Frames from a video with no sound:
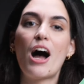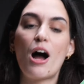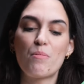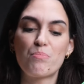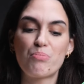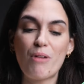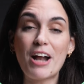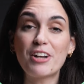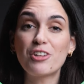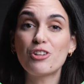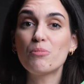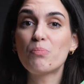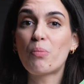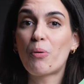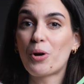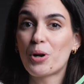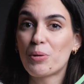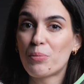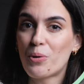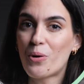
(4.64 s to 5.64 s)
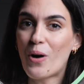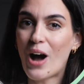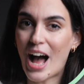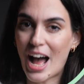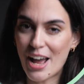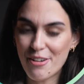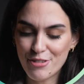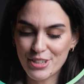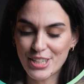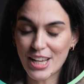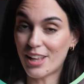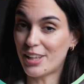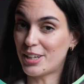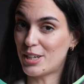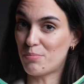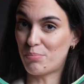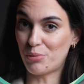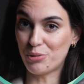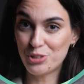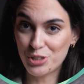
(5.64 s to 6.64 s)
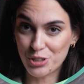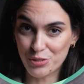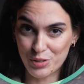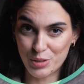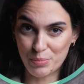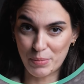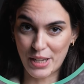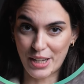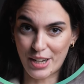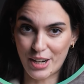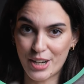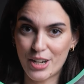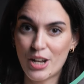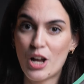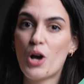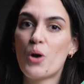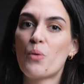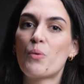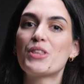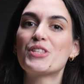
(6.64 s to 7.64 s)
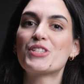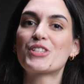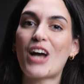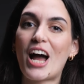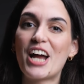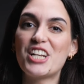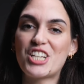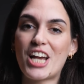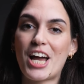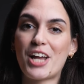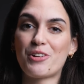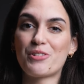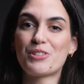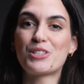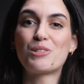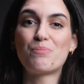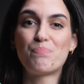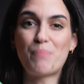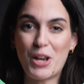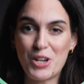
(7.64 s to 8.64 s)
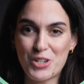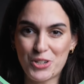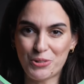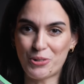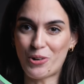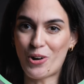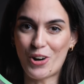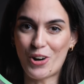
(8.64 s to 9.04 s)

a brand new portable high-fidelity Bluetooth speaker with Sky Channel's spatial